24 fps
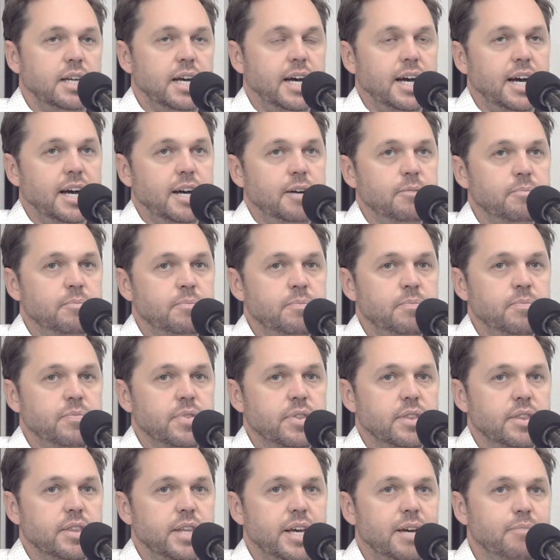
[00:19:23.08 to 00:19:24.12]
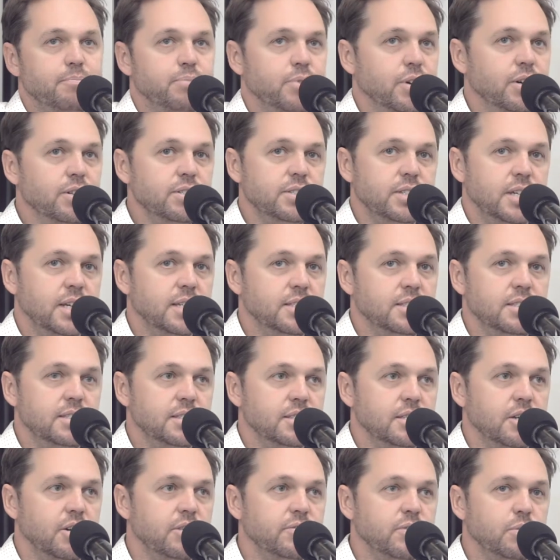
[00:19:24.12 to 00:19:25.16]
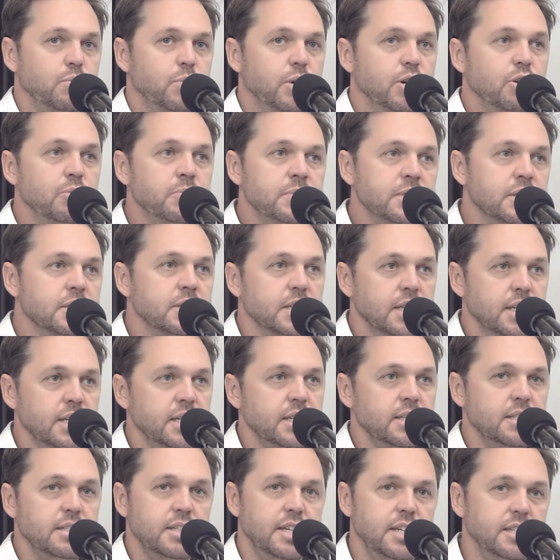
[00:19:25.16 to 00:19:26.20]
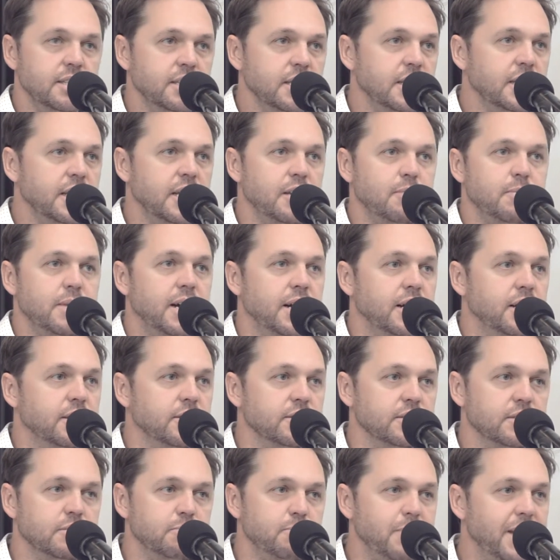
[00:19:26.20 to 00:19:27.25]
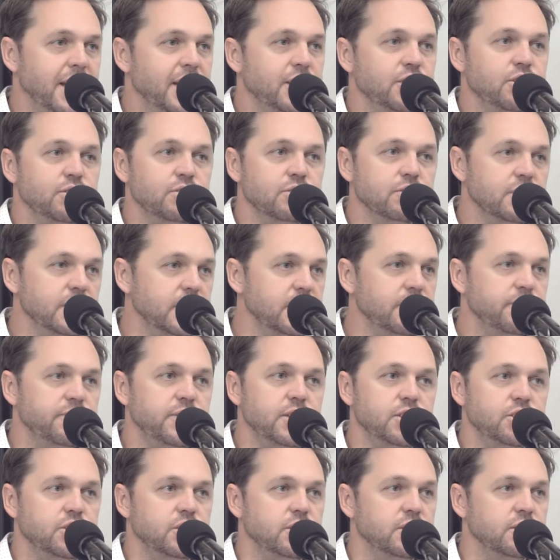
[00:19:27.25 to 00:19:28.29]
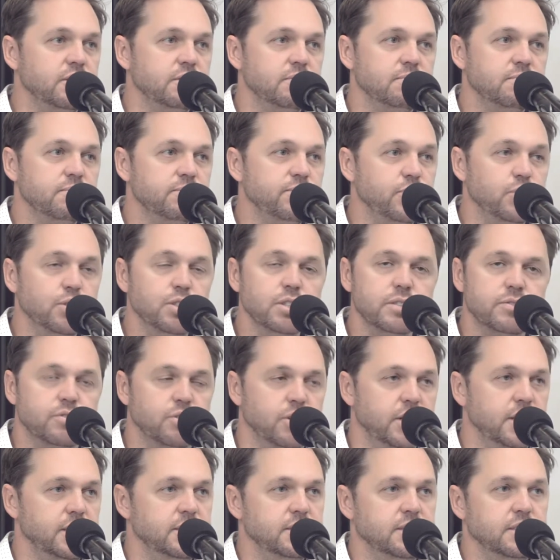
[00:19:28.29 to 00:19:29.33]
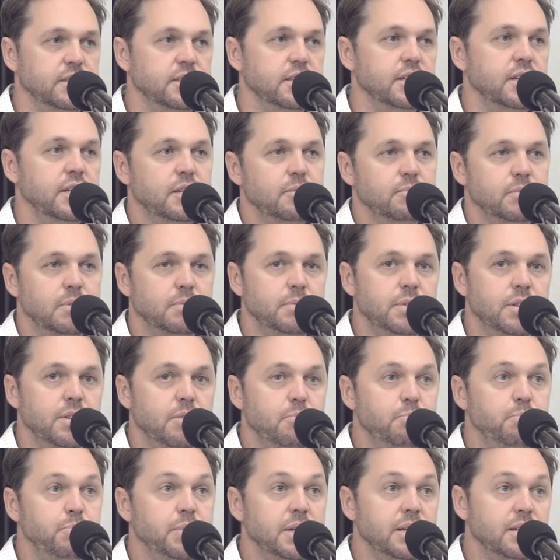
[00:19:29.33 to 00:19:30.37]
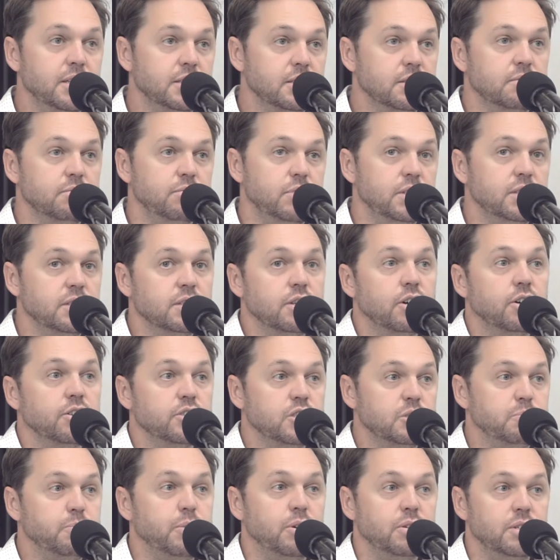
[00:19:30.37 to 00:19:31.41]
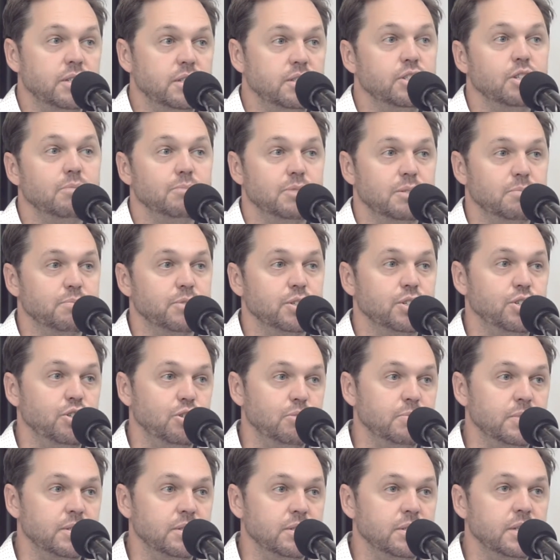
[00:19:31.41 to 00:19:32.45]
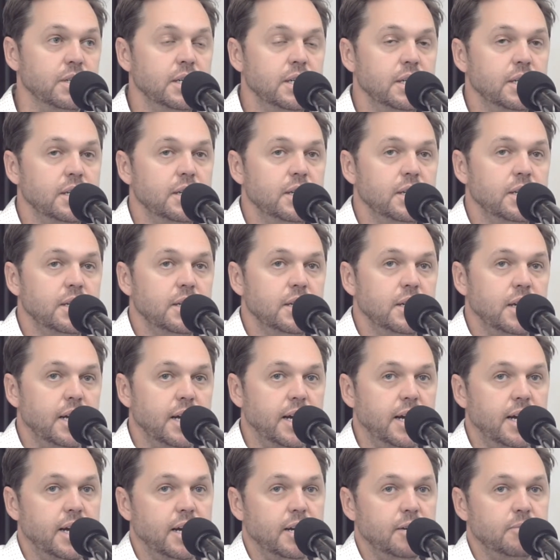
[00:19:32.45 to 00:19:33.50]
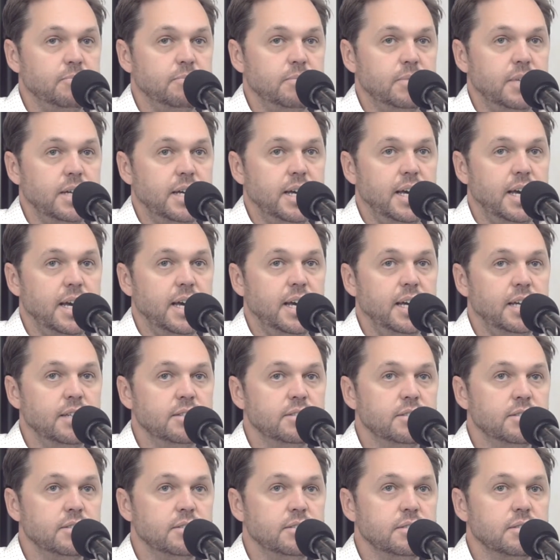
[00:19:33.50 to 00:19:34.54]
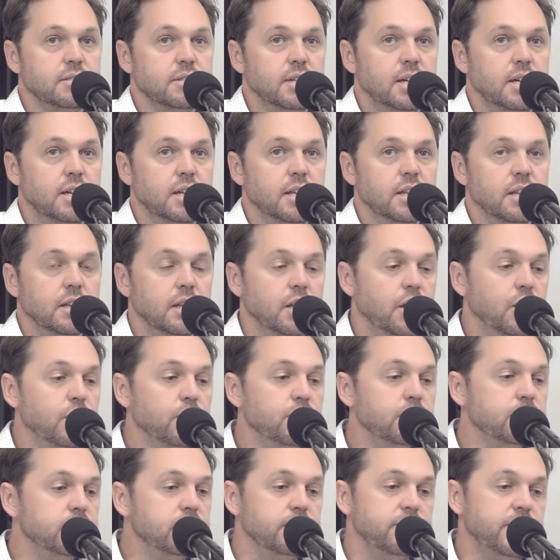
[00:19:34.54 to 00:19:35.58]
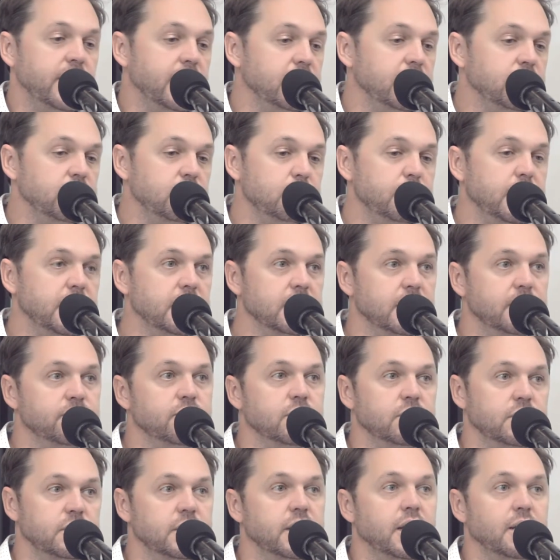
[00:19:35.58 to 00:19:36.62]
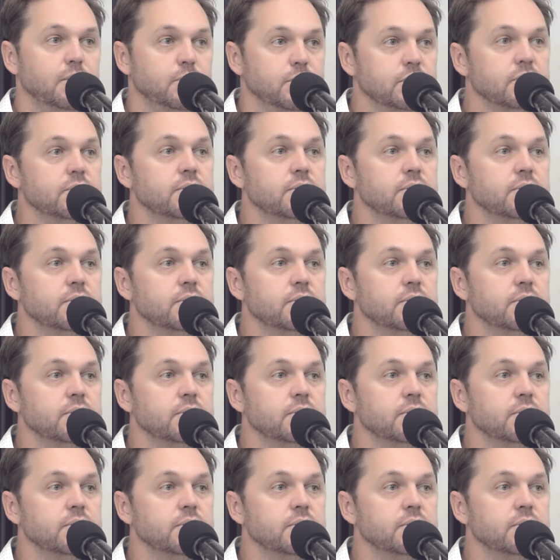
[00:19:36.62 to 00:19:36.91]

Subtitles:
That process is overwhelmingly hidden in emails, manual, inefficient, full of risk, probably the biggest risk hotspot in terms of procurement, and loads of value being left on the table.